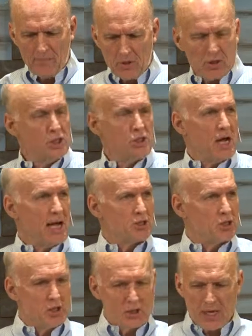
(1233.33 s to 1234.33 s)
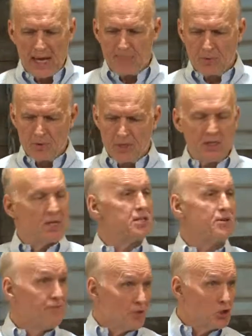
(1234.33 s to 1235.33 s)
to John's disciples. He says
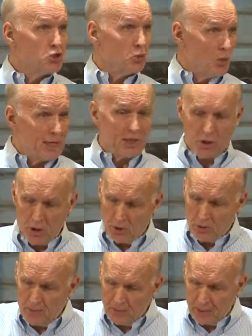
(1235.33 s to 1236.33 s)
in verse 22,